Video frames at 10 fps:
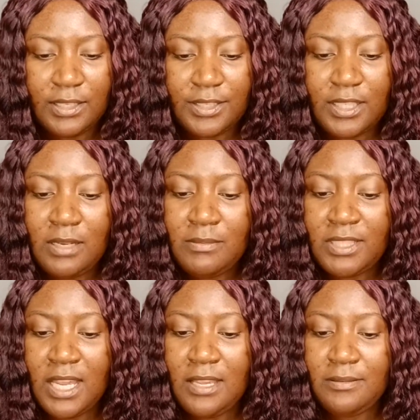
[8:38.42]

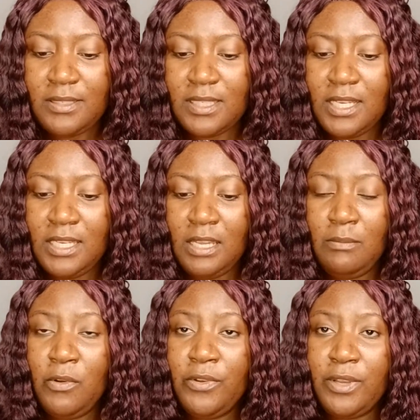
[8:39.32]
Sometimes the
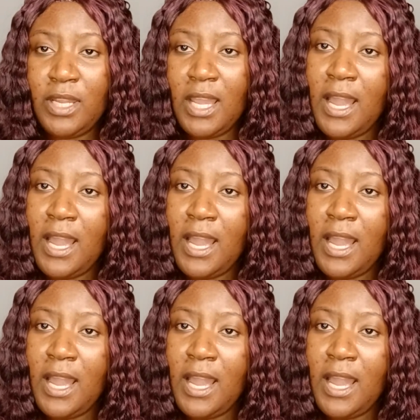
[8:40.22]
name on the